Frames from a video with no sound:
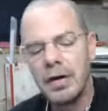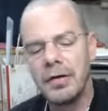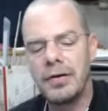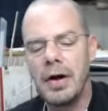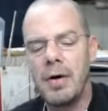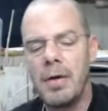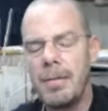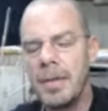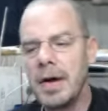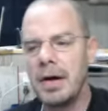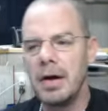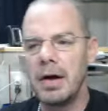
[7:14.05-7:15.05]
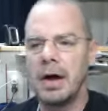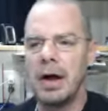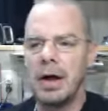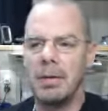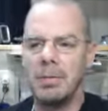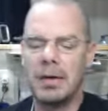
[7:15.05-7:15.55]
So,
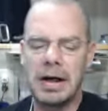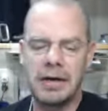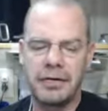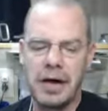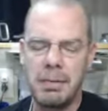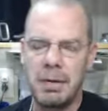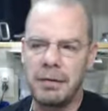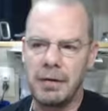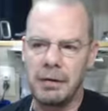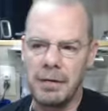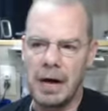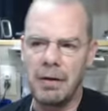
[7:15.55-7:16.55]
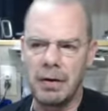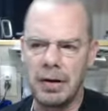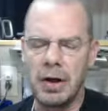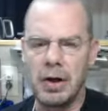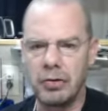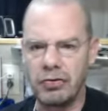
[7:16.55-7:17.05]
um, like I say, but if you're following
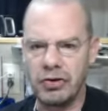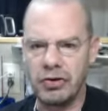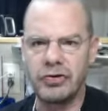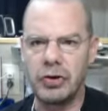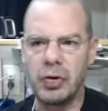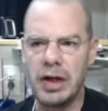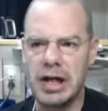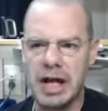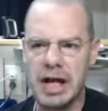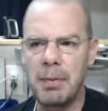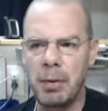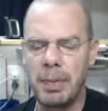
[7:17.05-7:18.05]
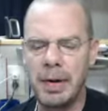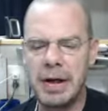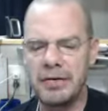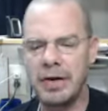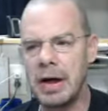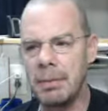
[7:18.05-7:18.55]
along just to do an enamel
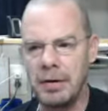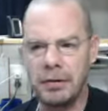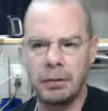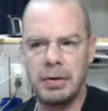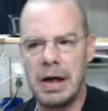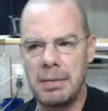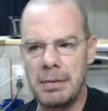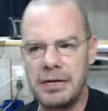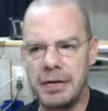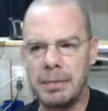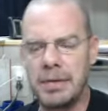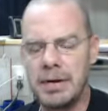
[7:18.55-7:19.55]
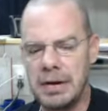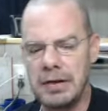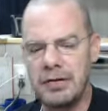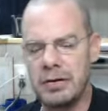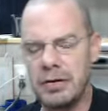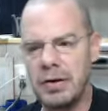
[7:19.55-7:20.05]
paint job, this would not be something
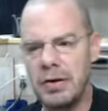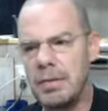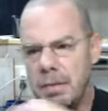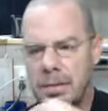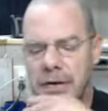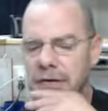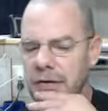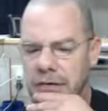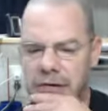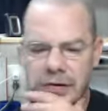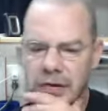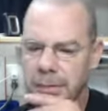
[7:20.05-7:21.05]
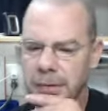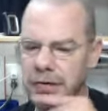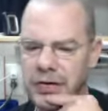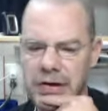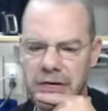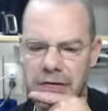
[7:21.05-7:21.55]
that you do. This is just a
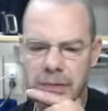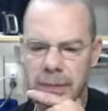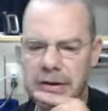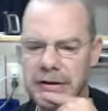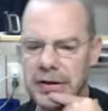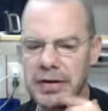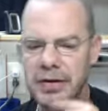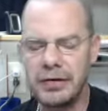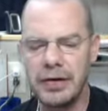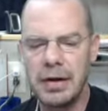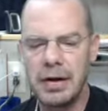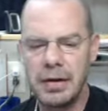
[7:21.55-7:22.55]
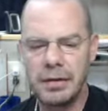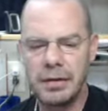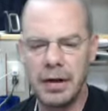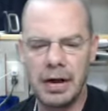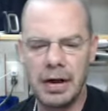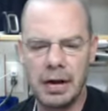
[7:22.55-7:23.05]
procedure because
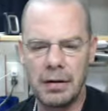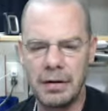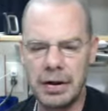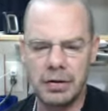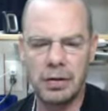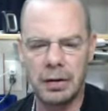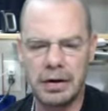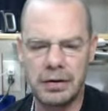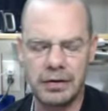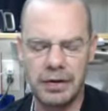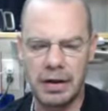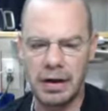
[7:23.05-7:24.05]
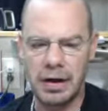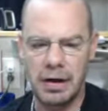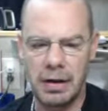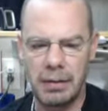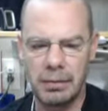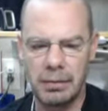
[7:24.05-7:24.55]
uh, the acrylics,
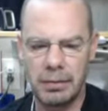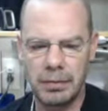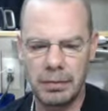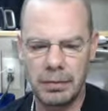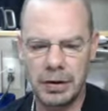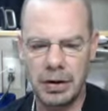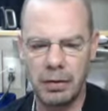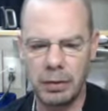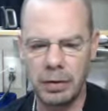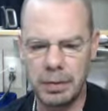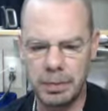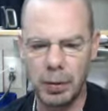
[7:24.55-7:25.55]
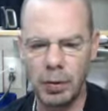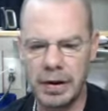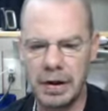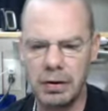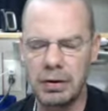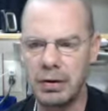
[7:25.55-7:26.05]
um, you know, really pull
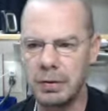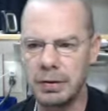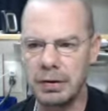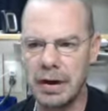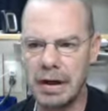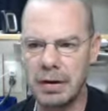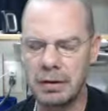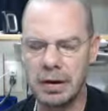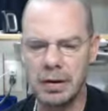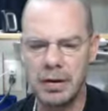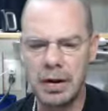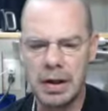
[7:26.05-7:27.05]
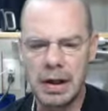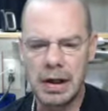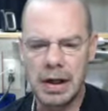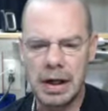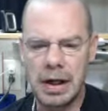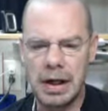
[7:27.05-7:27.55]
down good with the lacquer thinner,
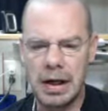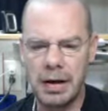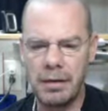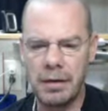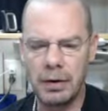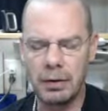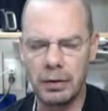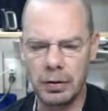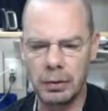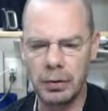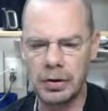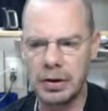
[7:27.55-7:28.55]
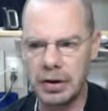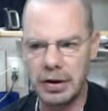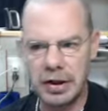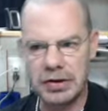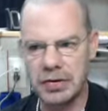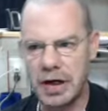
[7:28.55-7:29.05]
and they'll look real good,
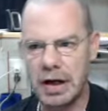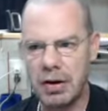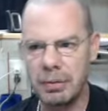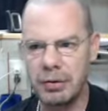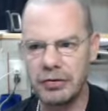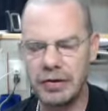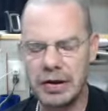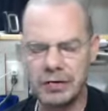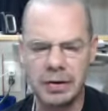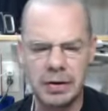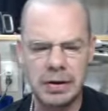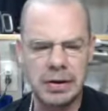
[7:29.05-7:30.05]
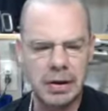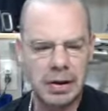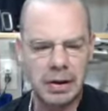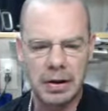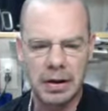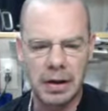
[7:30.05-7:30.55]
and they dry almost instantly
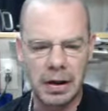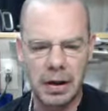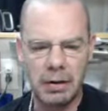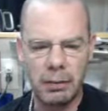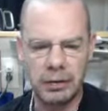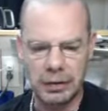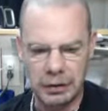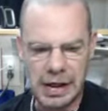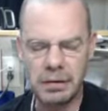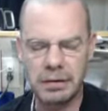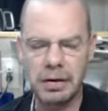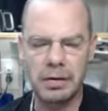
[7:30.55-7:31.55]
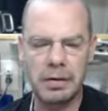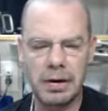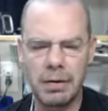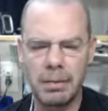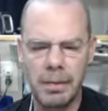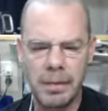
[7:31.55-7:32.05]
uh, with the lacquer thinner
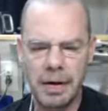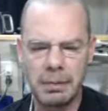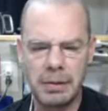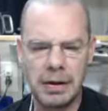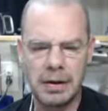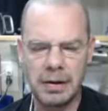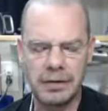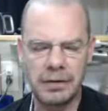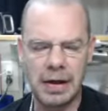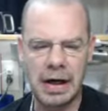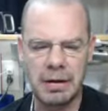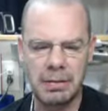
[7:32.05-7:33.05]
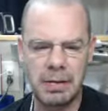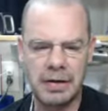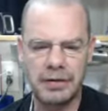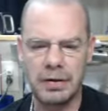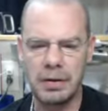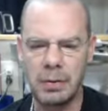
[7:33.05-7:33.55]
in them. I mean, this I can
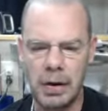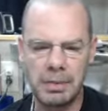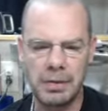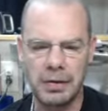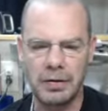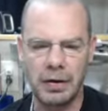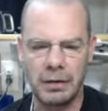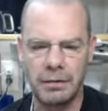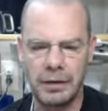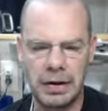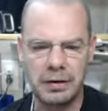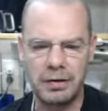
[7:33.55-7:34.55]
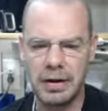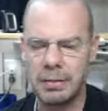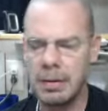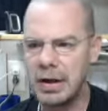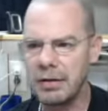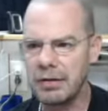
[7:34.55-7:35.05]
basically wipe this off in
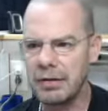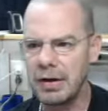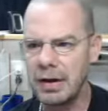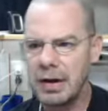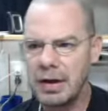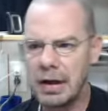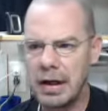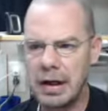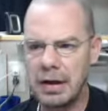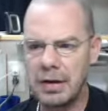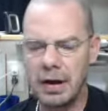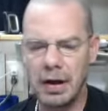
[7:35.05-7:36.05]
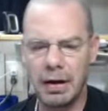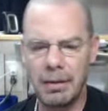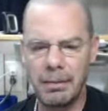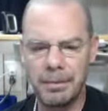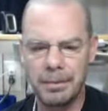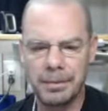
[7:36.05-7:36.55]
10 minutes, and
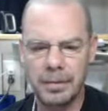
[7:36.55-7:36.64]
um,